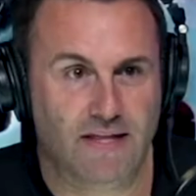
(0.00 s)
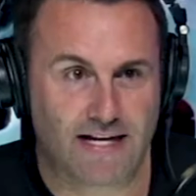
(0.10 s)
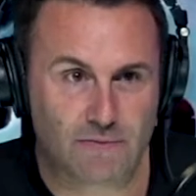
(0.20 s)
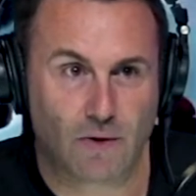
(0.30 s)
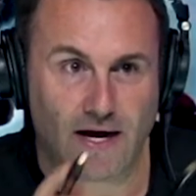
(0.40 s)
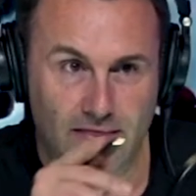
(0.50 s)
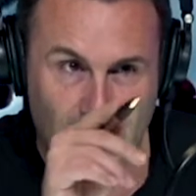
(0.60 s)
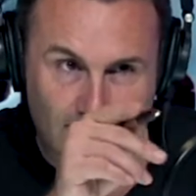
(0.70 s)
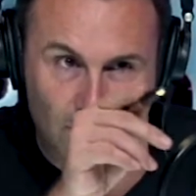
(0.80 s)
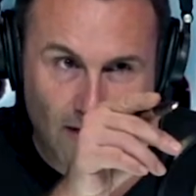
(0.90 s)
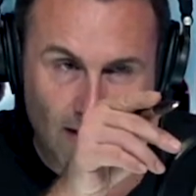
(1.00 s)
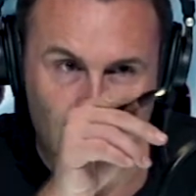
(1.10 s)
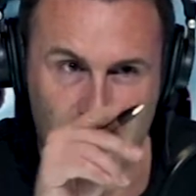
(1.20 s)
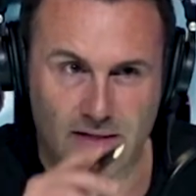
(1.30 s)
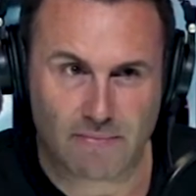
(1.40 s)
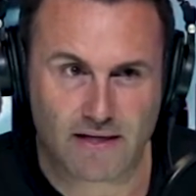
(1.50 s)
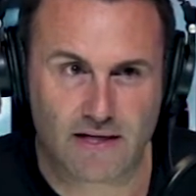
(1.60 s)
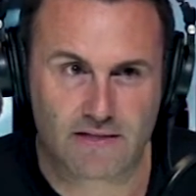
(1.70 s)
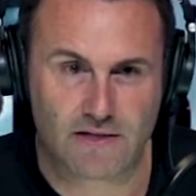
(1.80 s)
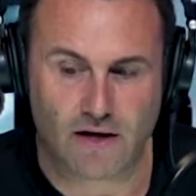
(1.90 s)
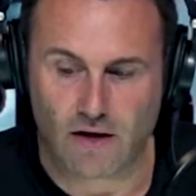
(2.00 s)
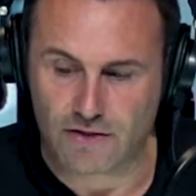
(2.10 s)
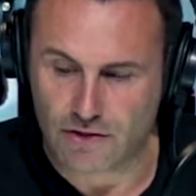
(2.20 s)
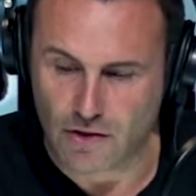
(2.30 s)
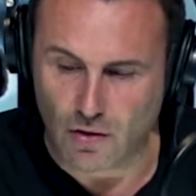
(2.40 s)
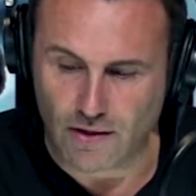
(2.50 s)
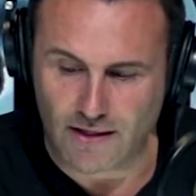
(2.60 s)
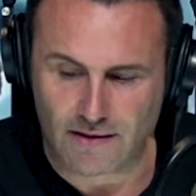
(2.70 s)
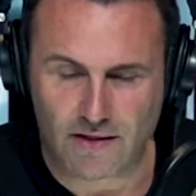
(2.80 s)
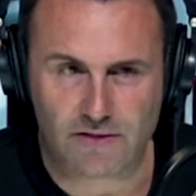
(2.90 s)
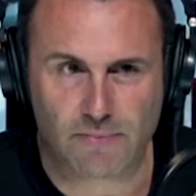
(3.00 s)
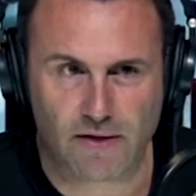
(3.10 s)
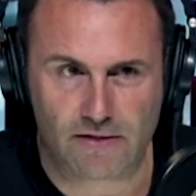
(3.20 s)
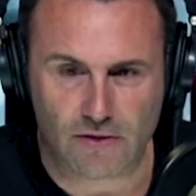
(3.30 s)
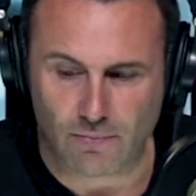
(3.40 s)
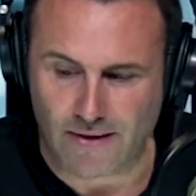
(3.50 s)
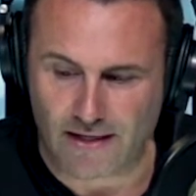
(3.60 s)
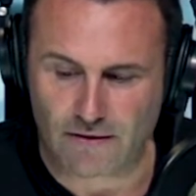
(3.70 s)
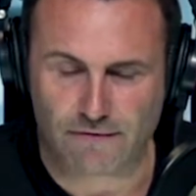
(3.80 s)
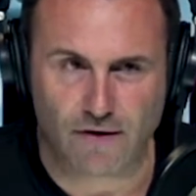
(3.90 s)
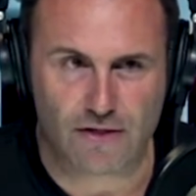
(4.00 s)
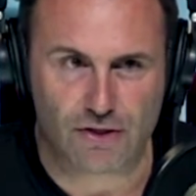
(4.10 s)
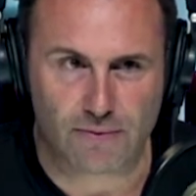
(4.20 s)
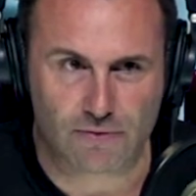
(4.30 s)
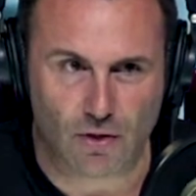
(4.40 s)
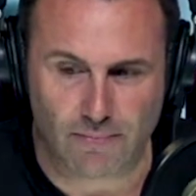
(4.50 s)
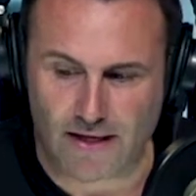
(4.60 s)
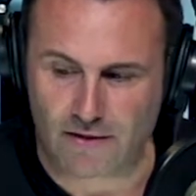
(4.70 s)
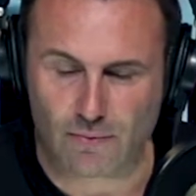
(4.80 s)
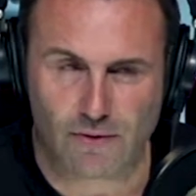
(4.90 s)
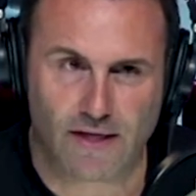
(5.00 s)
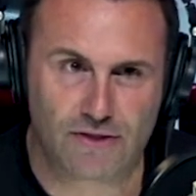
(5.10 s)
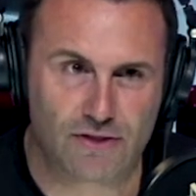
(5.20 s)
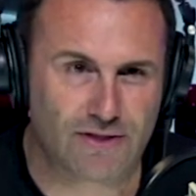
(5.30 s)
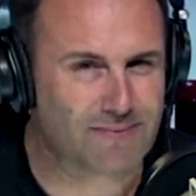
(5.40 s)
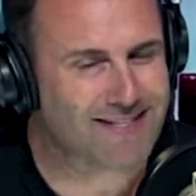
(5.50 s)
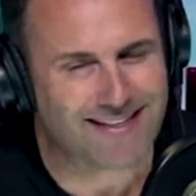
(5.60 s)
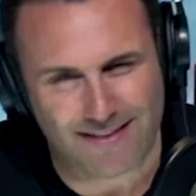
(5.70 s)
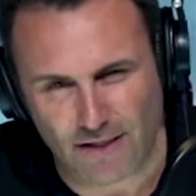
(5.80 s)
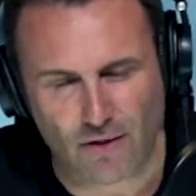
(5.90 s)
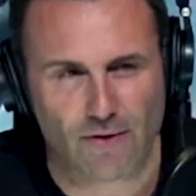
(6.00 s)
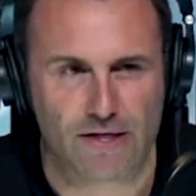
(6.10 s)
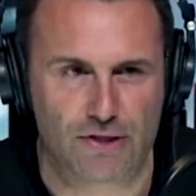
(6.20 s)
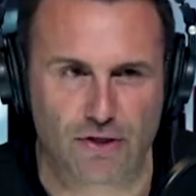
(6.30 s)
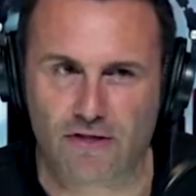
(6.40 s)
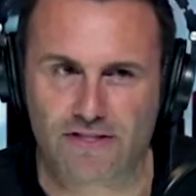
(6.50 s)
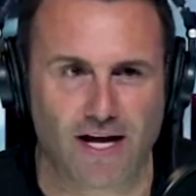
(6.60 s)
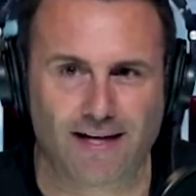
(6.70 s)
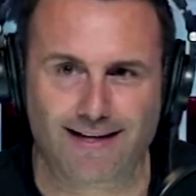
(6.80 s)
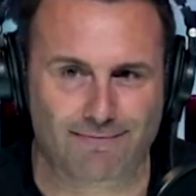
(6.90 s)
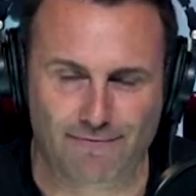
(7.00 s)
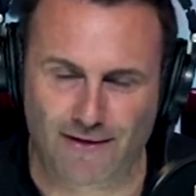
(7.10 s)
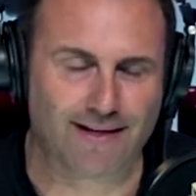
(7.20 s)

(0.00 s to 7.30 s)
But that's why that's why I would send my kids to college. To go get the experience, go make the friendships, go make the relationships, get the degree. Sure, it's not going to